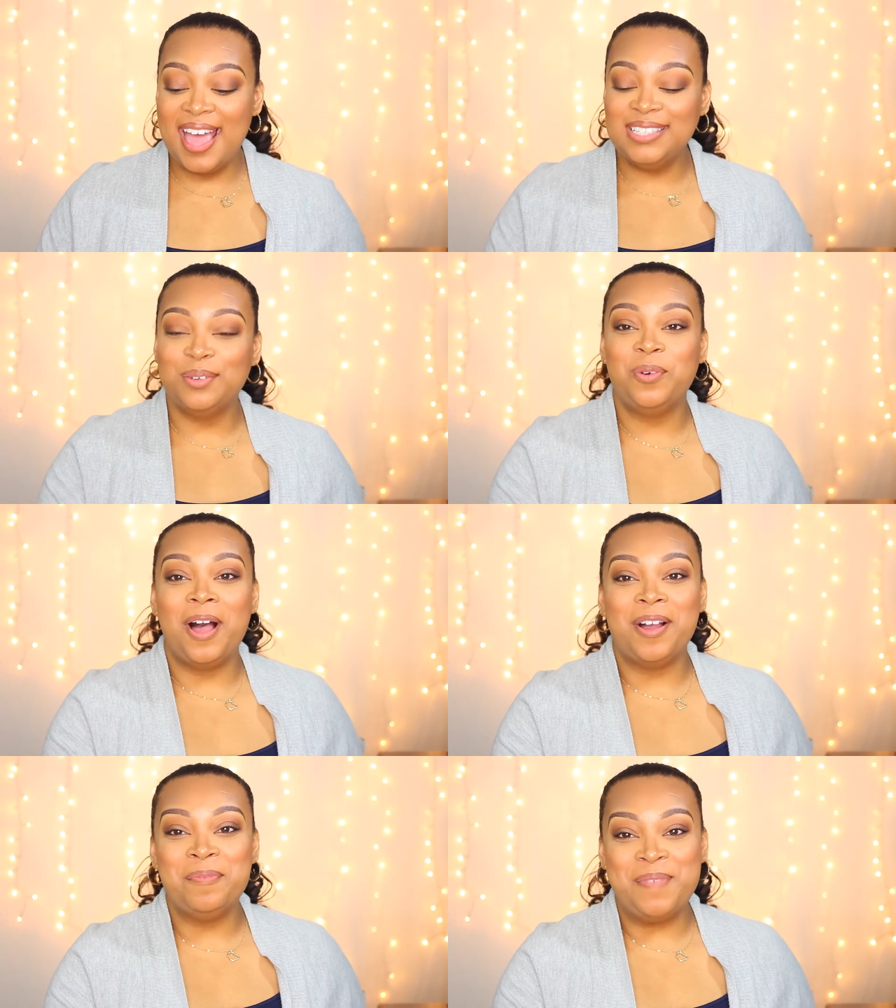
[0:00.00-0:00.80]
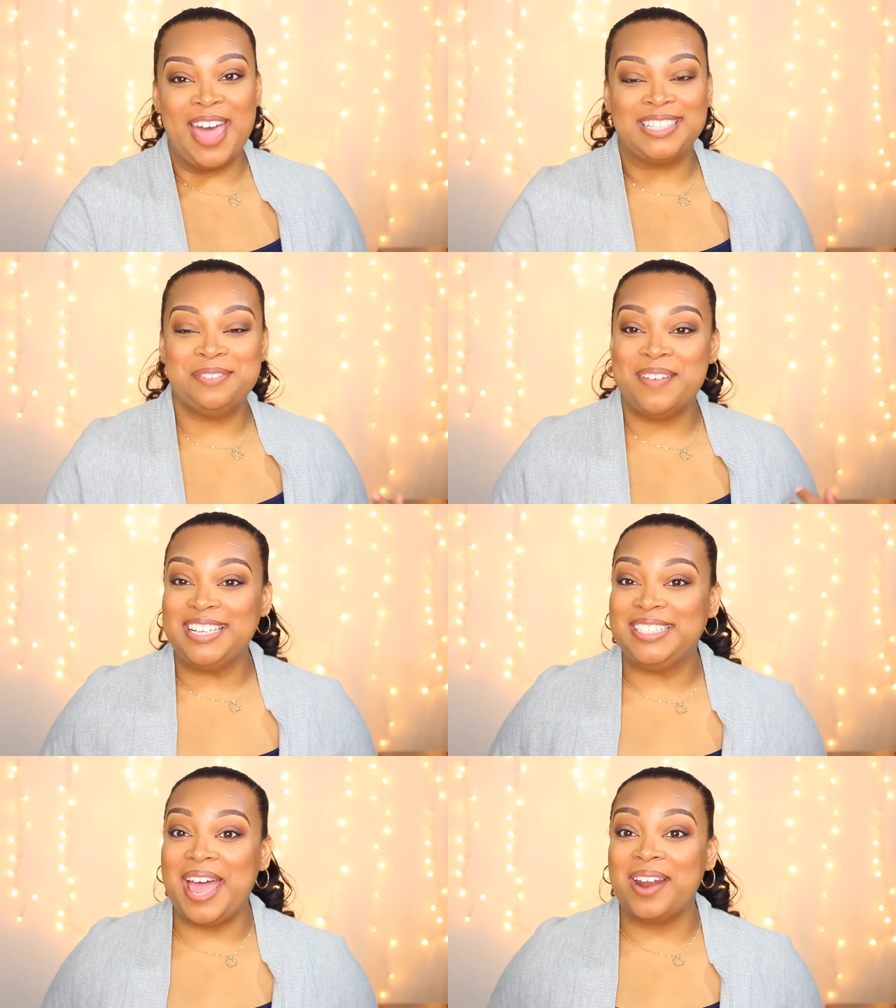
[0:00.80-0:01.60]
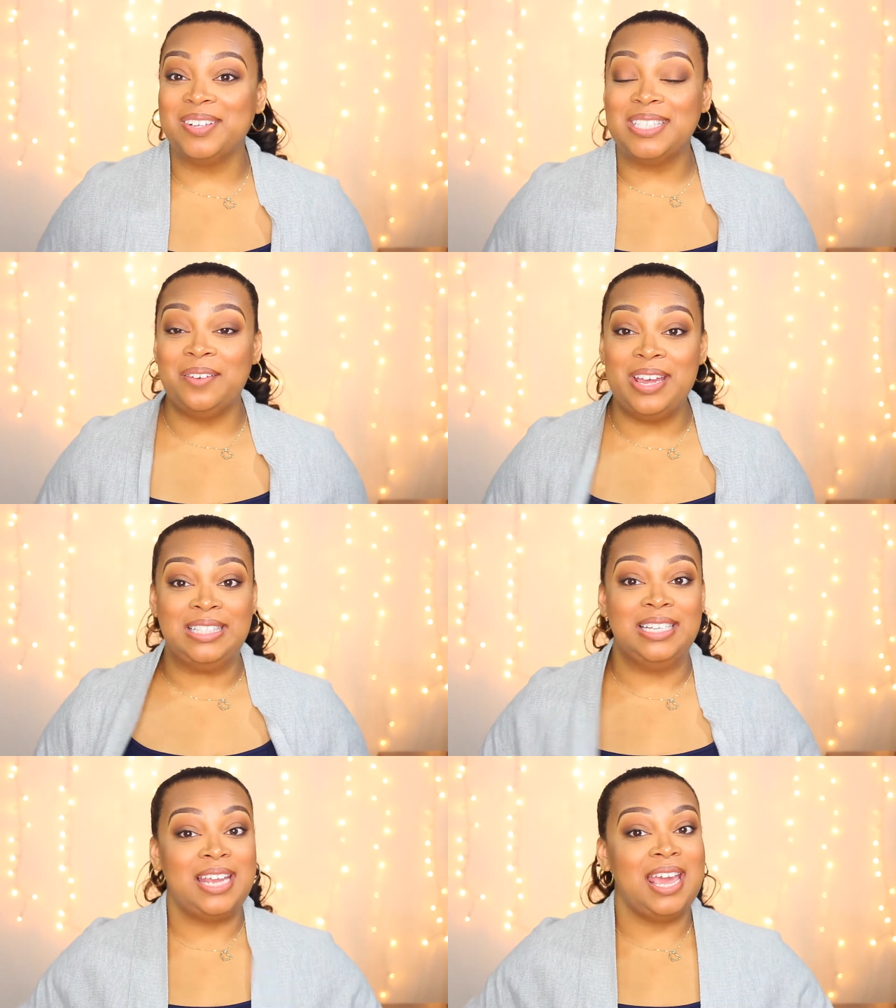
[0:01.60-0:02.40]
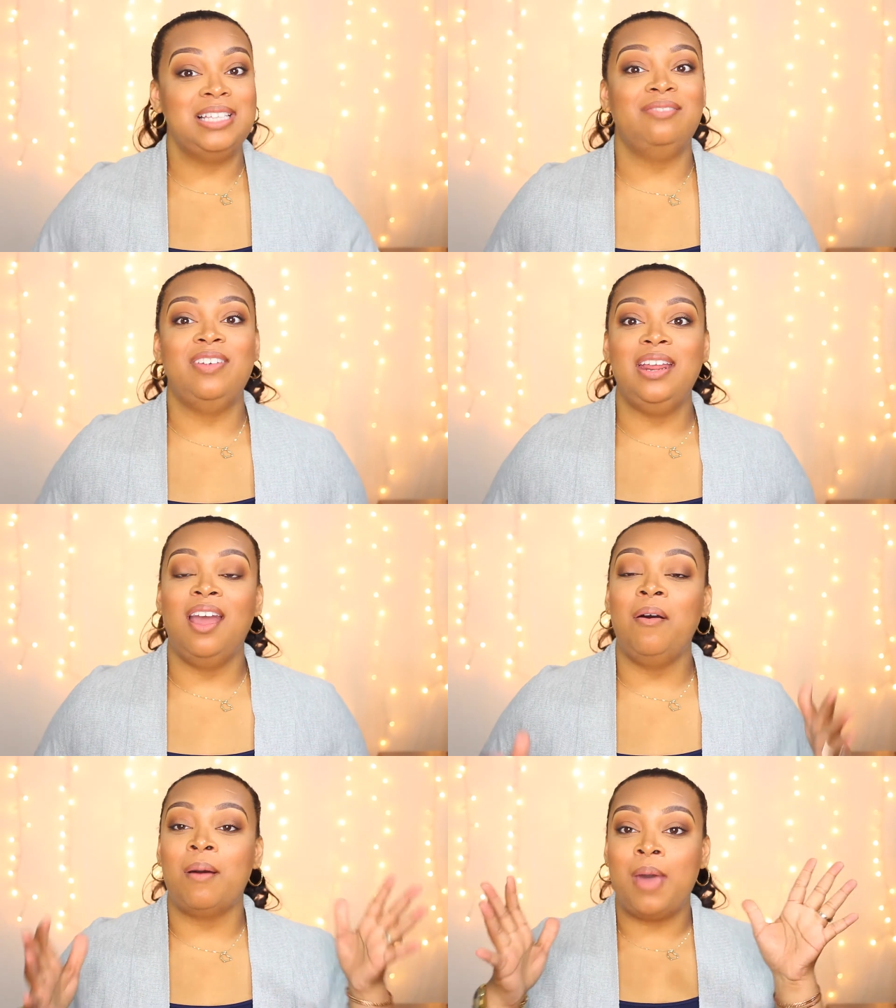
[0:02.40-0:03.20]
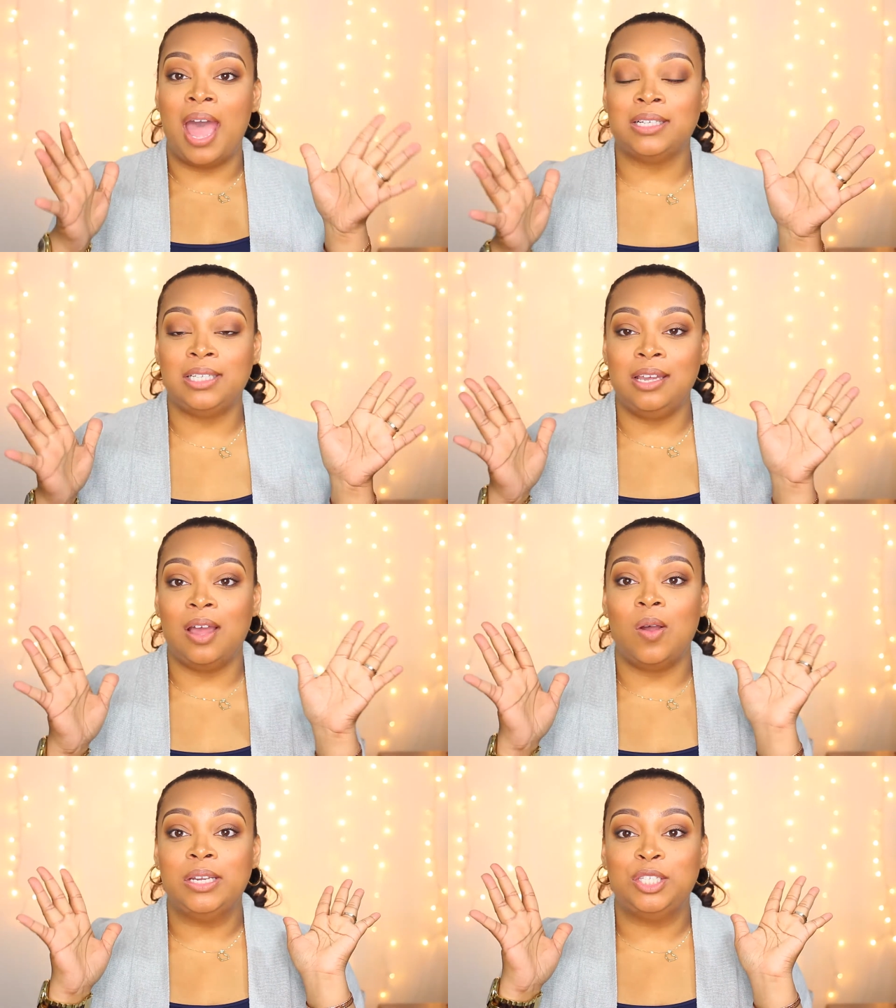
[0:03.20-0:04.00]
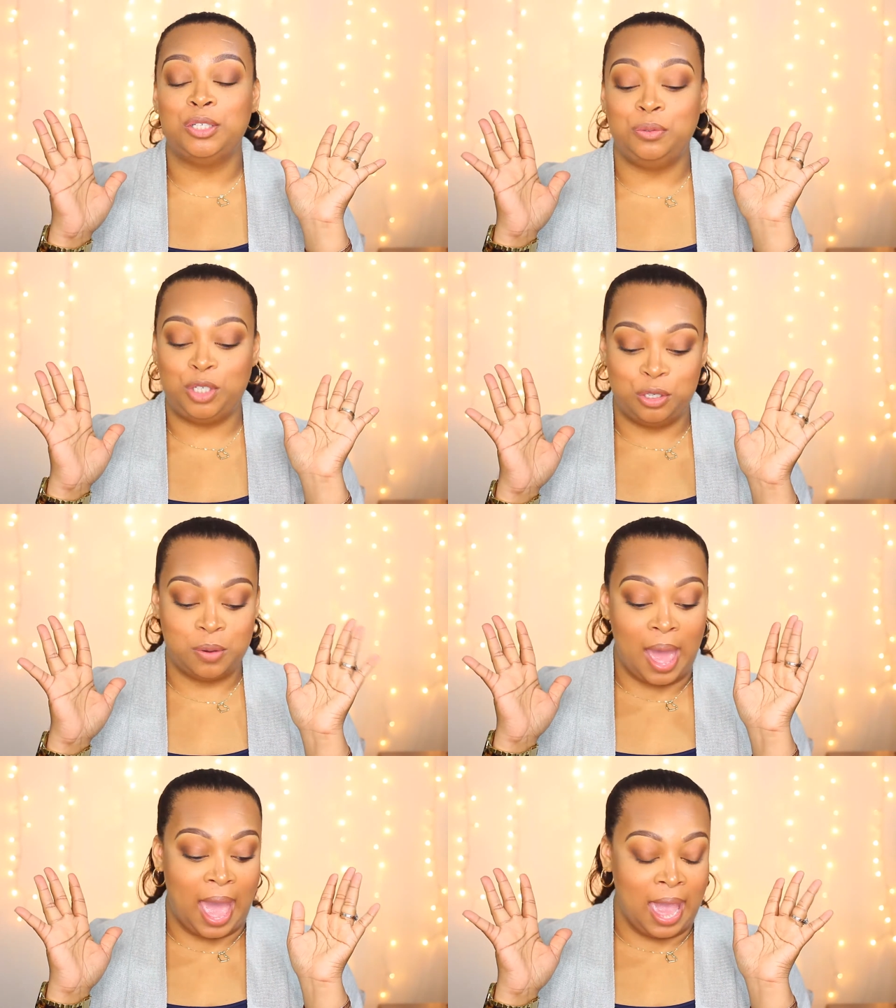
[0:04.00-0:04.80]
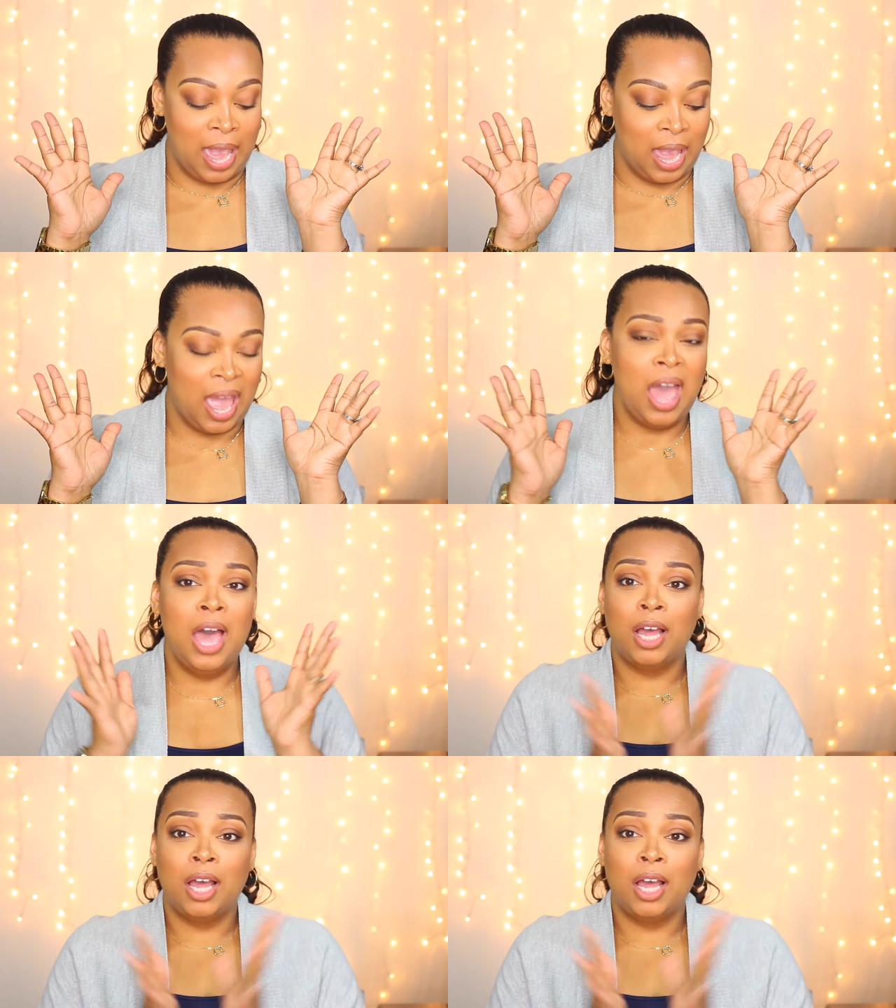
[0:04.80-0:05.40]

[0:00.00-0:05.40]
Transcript: guys welcome back to my channel so in today's video I'm actually going to do a